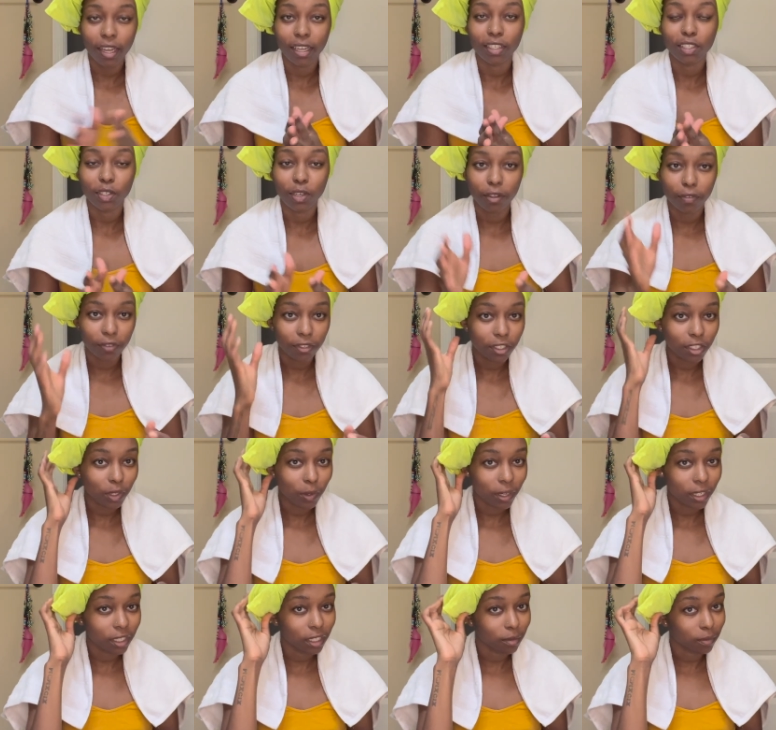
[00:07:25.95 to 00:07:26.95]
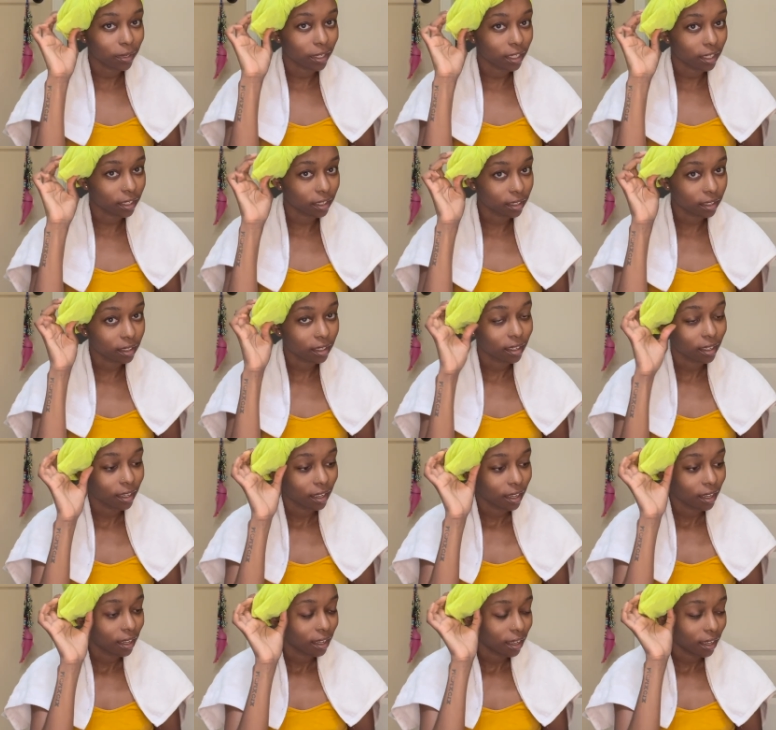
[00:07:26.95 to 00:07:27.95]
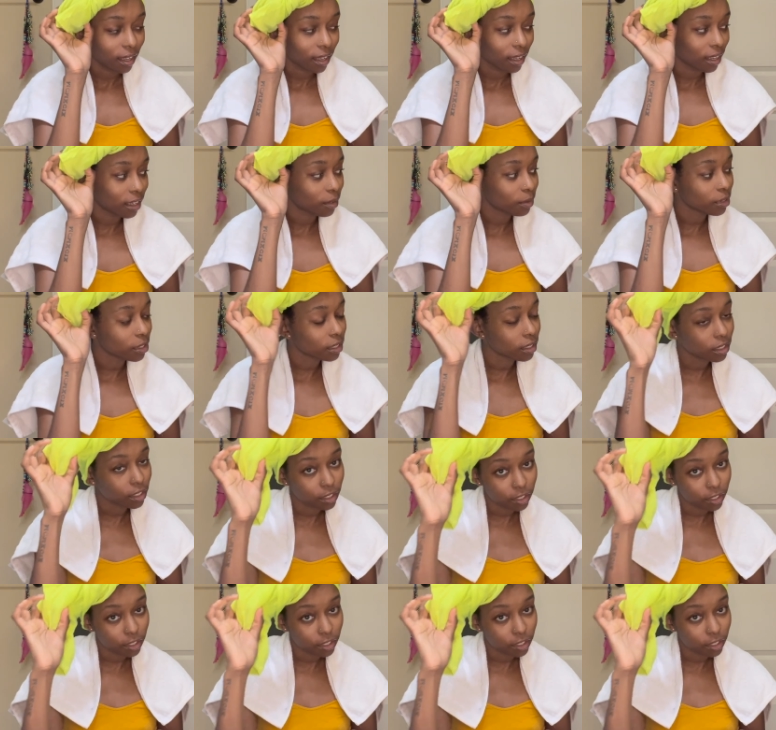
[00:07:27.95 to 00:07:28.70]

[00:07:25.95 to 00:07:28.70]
So I finished washing my hair, and I'm just gonna